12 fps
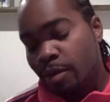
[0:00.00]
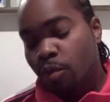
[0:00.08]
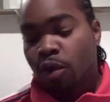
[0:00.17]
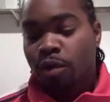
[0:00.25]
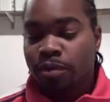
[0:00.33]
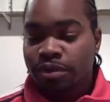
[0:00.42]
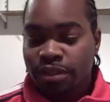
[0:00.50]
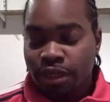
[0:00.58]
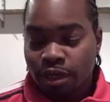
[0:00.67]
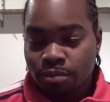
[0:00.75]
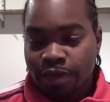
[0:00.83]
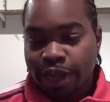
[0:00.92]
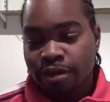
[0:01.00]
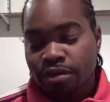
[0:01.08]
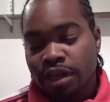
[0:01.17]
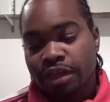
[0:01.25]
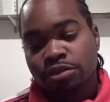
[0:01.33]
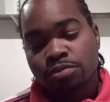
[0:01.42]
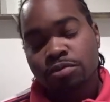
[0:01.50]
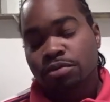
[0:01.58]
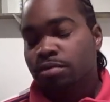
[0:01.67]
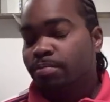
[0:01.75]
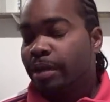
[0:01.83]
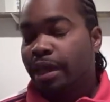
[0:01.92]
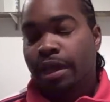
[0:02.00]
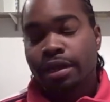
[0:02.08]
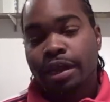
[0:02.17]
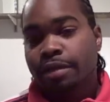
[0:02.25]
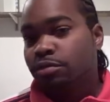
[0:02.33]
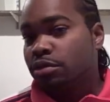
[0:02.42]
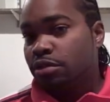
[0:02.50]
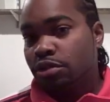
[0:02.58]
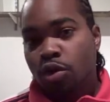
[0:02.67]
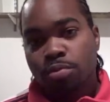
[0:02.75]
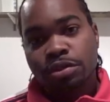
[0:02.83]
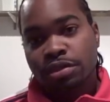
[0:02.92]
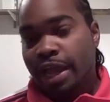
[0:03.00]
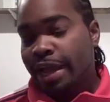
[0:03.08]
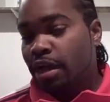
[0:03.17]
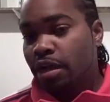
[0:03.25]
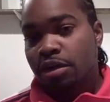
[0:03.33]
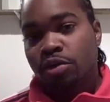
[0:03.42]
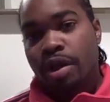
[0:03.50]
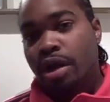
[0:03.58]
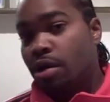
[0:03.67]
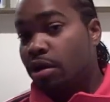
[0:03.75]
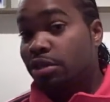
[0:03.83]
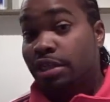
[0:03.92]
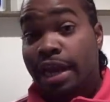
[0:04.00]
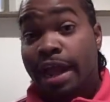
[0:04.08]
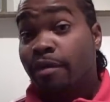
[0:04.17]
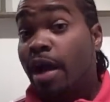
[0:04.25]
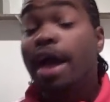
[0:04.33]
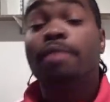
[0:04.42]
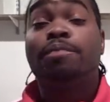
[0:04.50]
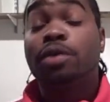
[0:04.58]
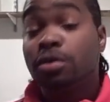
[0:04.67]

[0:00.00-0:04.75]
I work with them. They they some man. They was the dopest like underground artists that I I